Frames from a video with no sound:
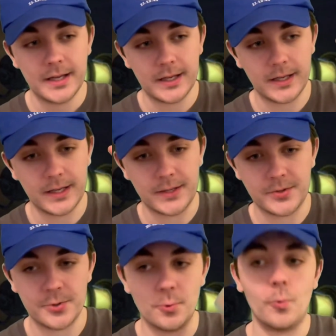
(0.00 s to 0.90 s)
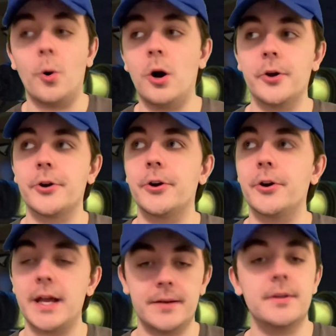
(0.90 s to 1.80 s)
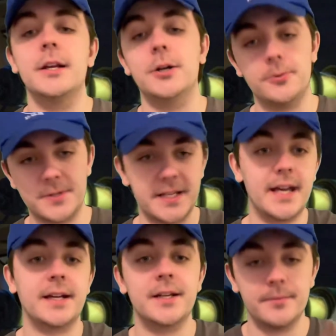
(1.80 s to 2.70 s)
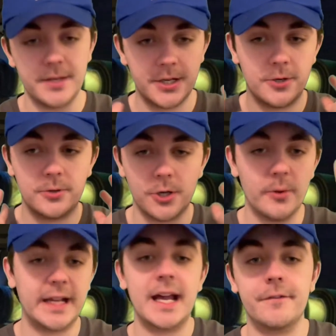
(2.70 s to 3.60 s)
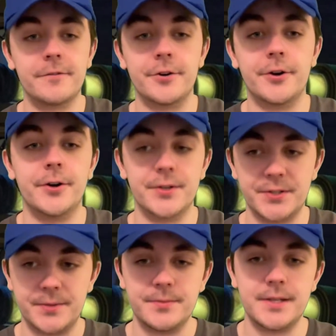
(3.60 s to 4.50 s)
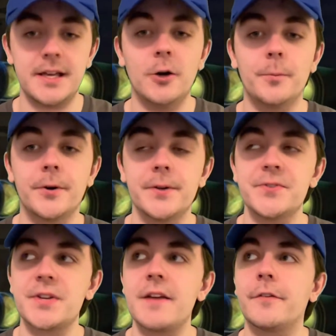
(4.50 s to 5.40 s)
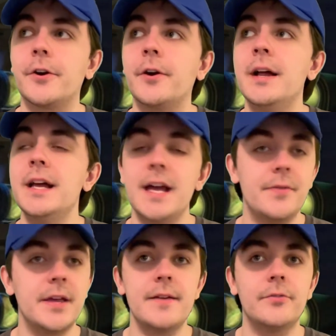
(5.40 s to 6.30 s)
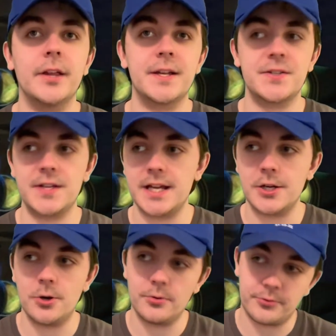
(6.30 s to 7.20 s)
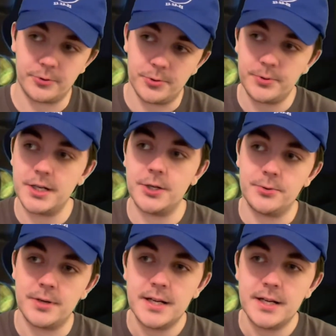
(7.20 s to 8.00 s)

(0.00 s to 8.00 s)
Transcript: uh, into water and you know tech you know going after her to, to help her and save her and they even like say go through you know